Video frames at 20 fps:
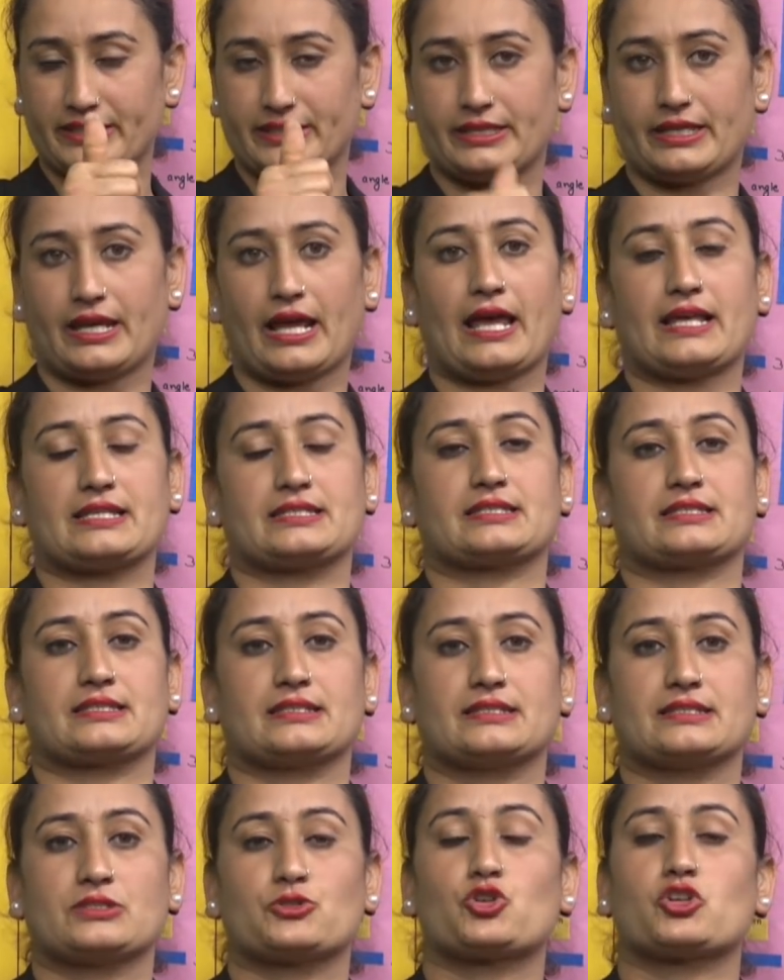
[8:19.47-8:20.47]
Yes,
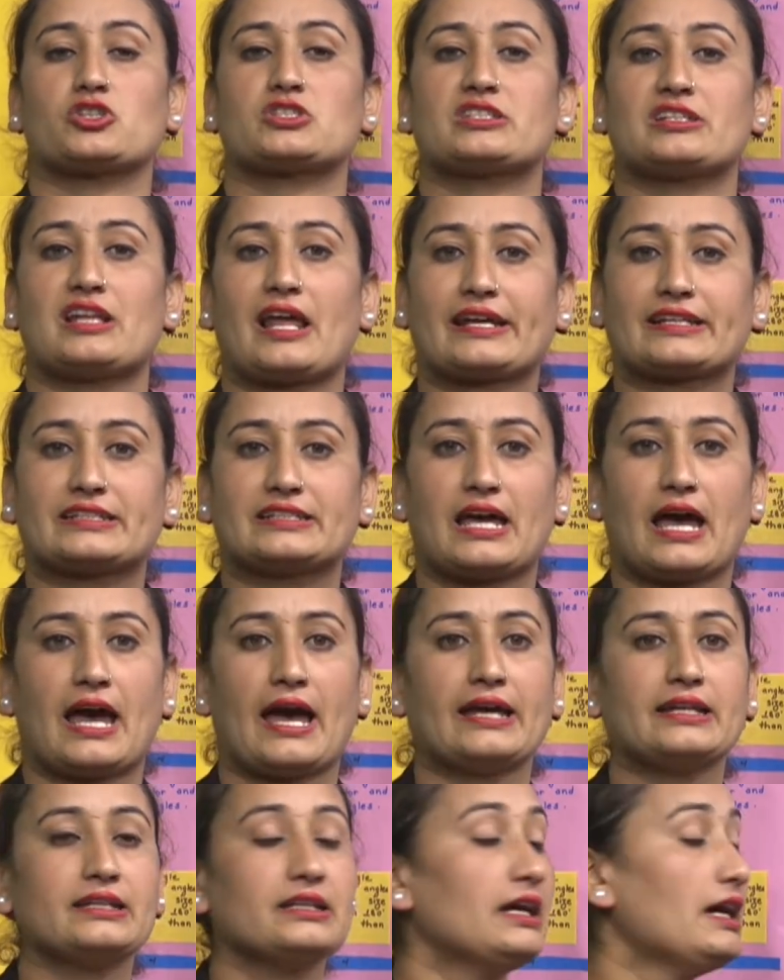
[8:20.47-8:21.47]
just like
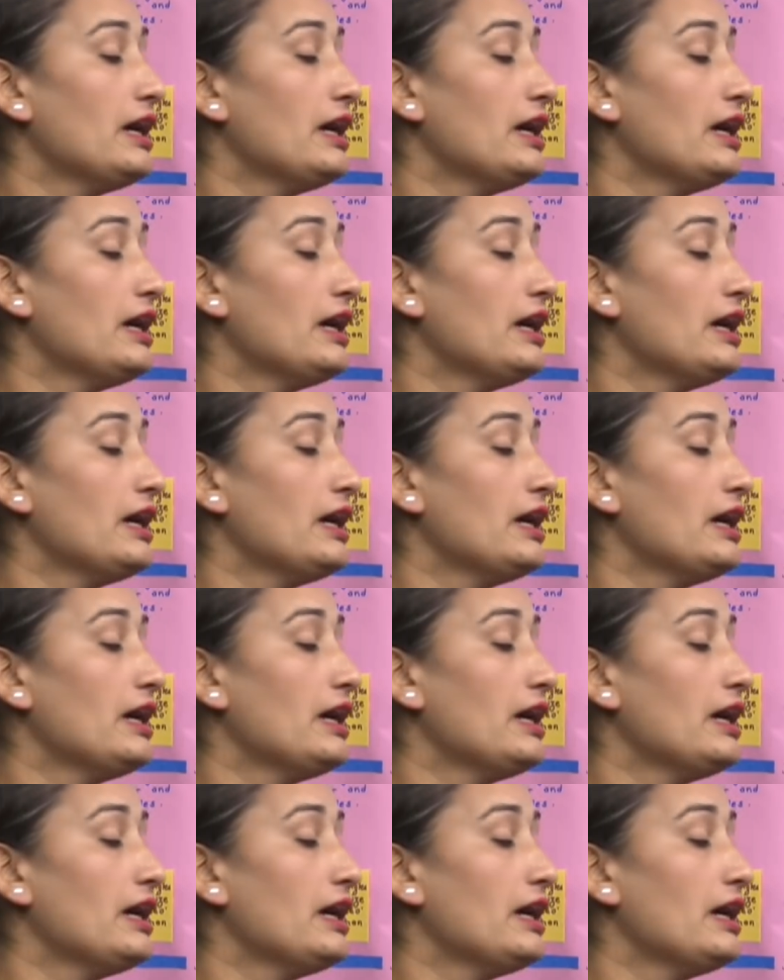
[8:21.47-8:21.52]
that.